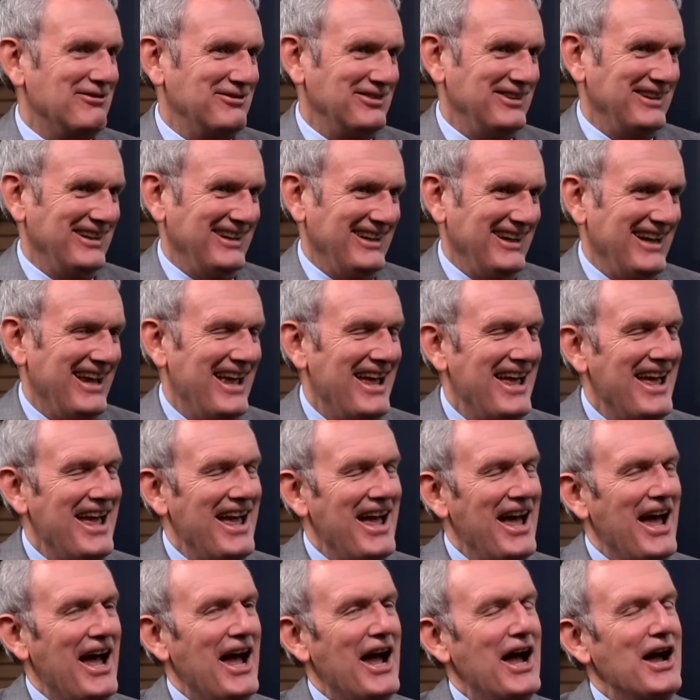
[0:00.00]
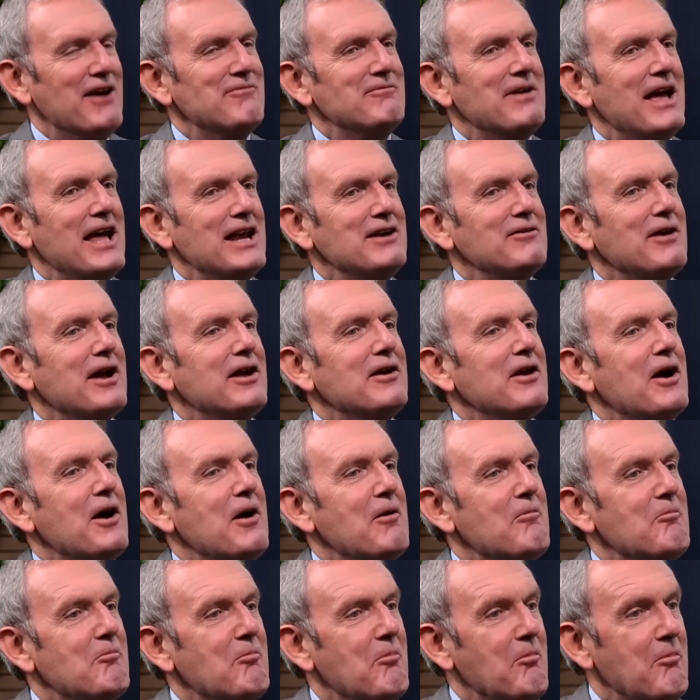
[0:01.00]
there. Anyway,
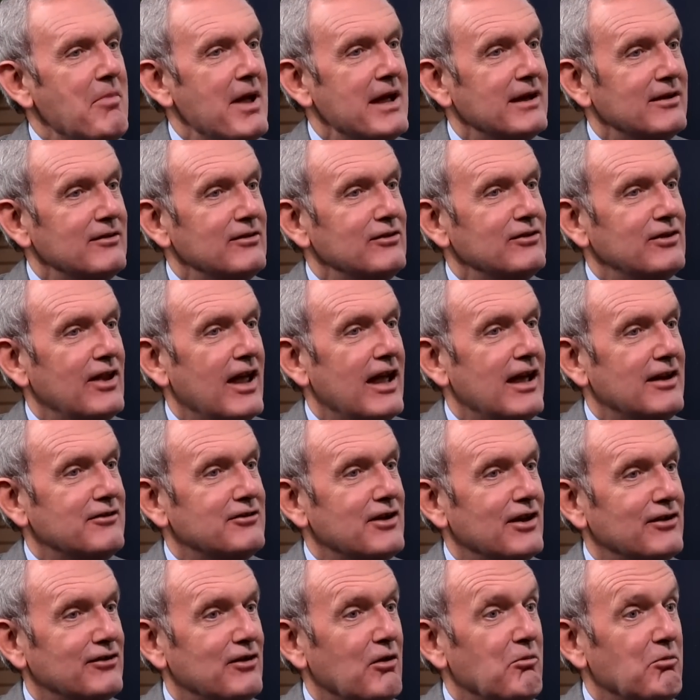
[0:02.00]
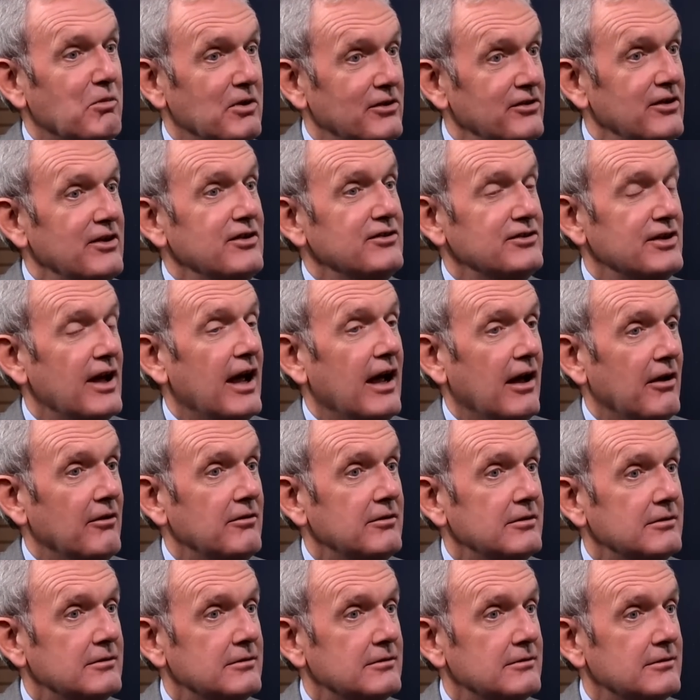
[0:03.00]
Meghan's hairdresser was in town.